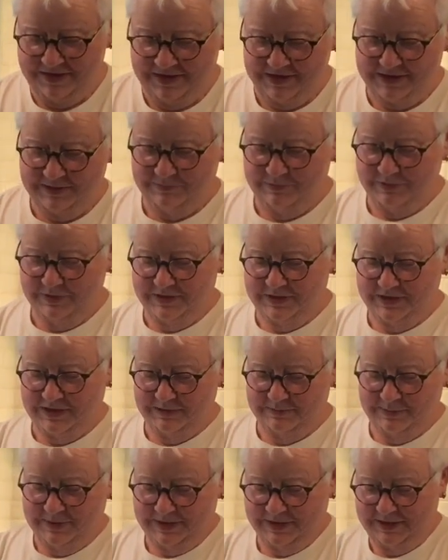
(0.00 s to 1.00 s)
I can probably stick
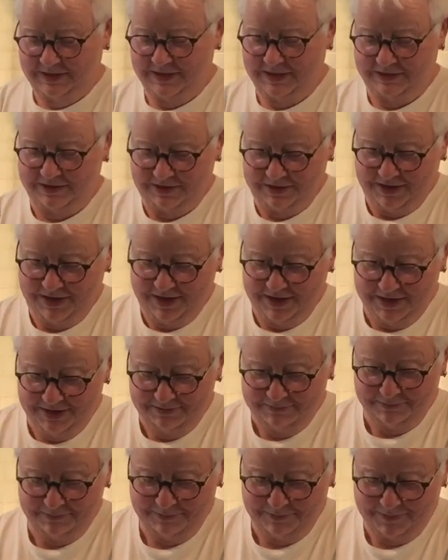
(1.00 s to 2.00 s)
it back together again.
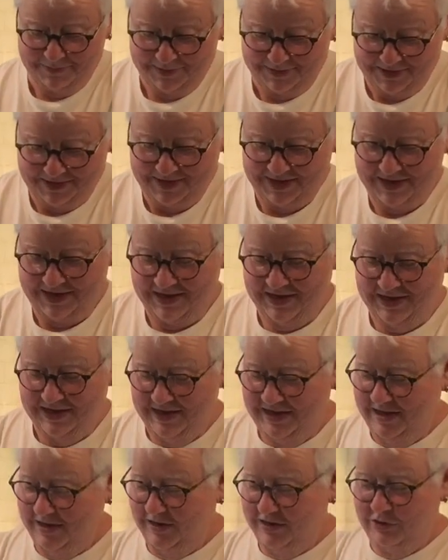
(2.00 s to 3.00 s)

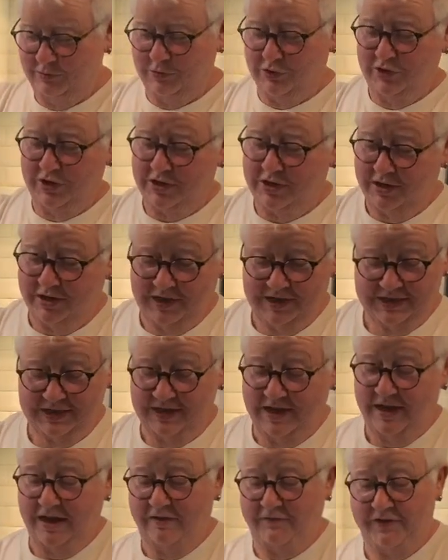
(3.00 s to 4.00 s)
So we're going to cut this in
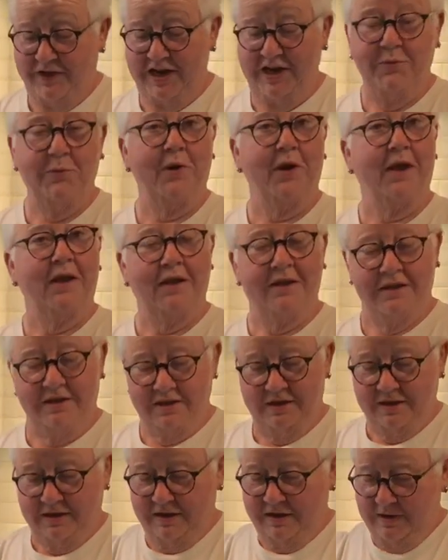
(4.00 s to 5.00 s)
half anyway
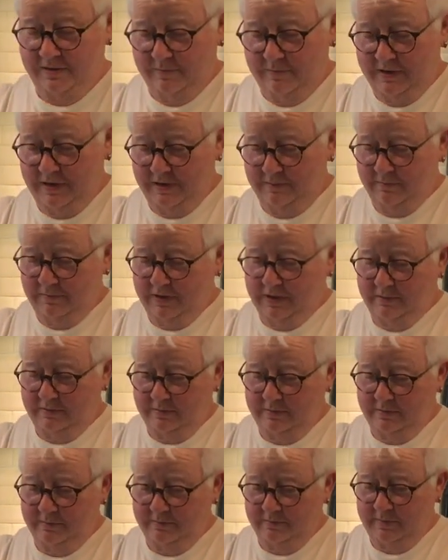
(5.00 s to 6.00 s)
and
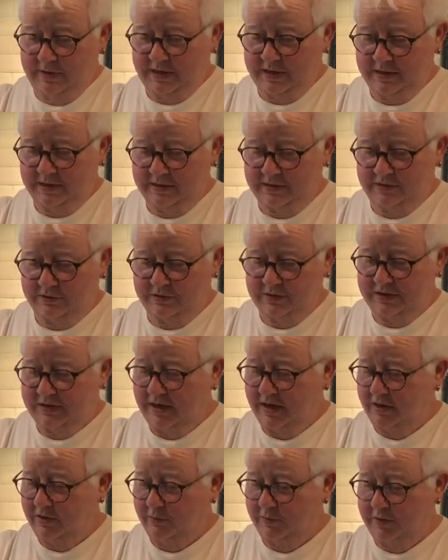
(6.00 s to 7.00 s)
make it a sort of
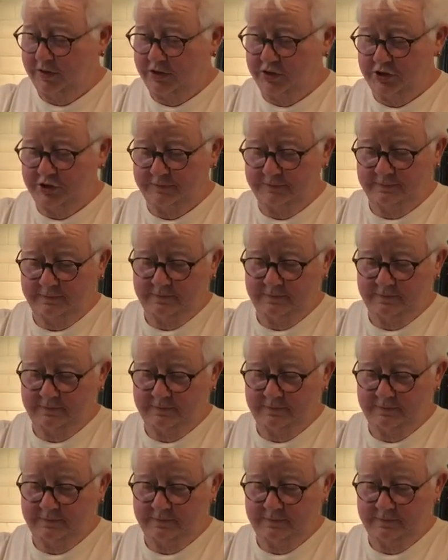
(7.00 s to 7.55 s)
sandwich.